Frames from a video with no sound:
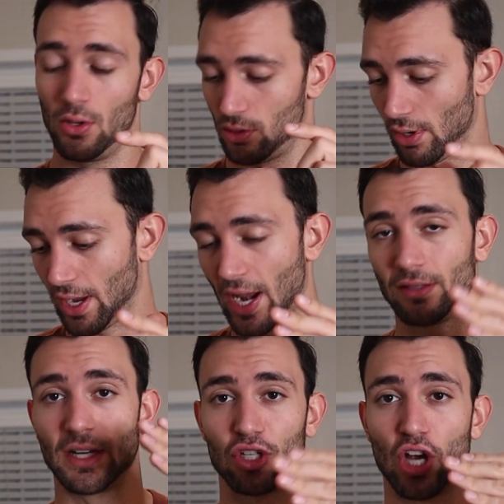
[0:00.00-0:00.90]
So I kind
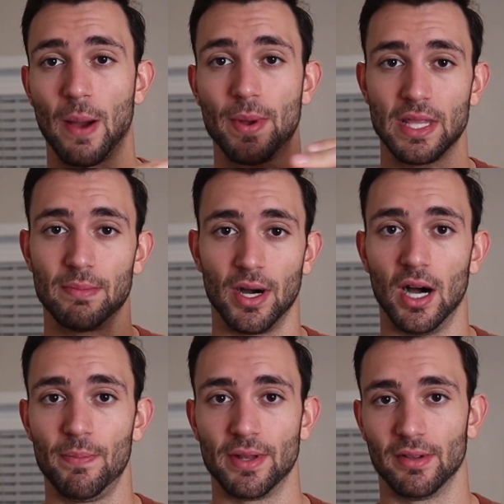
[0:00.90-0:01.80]
of like chopping them
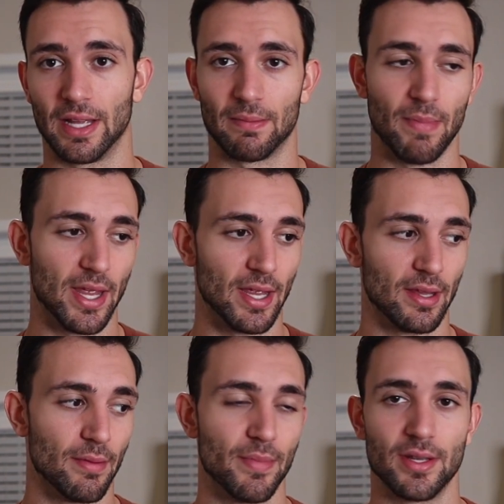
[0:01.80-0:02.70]
up and like
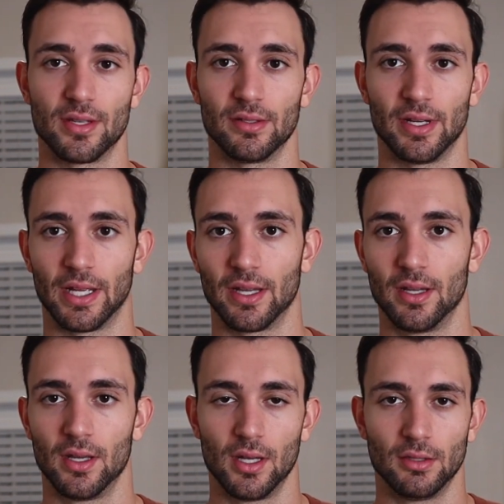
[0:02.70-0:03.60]
making them into like
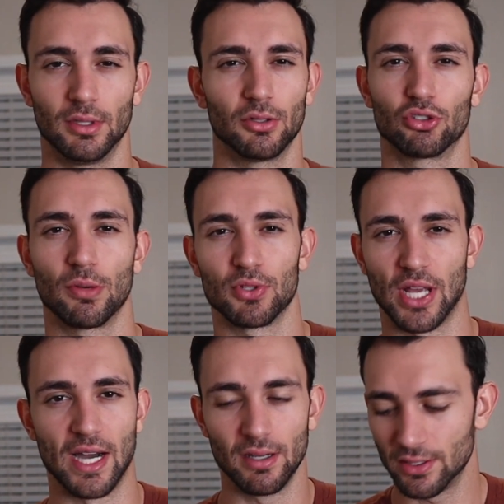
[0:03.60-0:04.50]
little shrimp
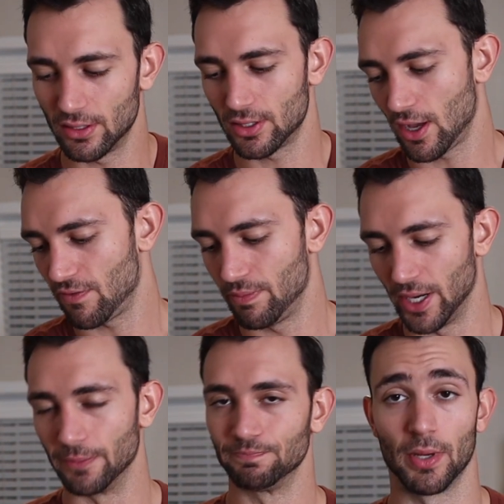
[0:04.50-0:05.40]
salads and stuff.
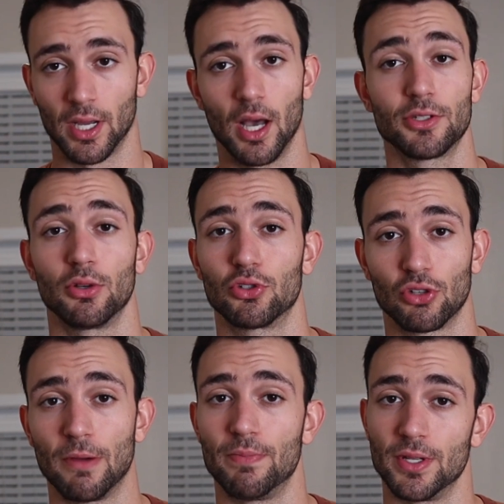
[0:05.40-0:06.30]
But, but Costco
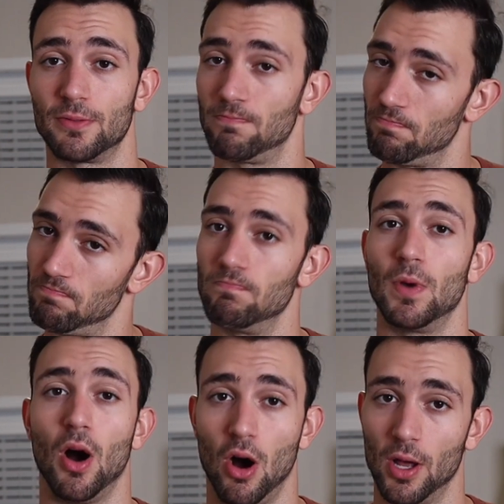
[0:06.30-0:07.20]
shrimp is
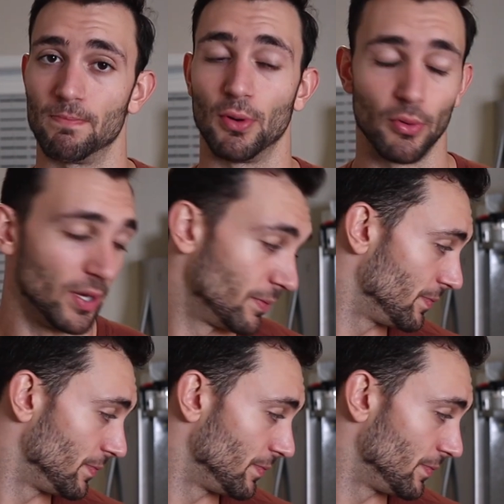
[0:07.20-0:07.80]
on point.